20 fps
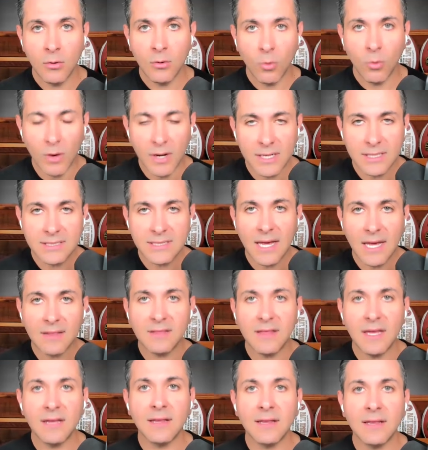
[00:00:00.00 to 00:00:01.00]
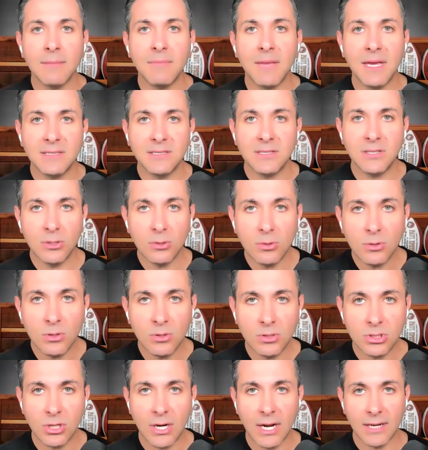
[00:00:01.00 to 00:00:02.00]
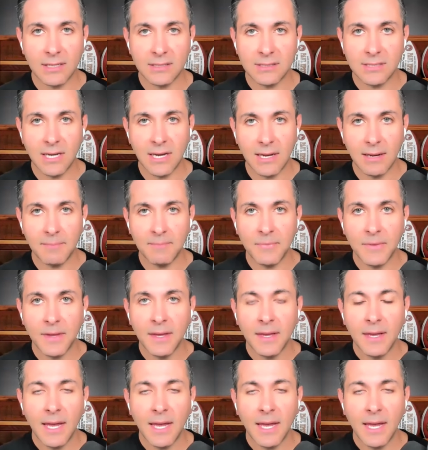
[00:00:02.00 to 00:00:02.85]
What is that thing that makes you lose track of time?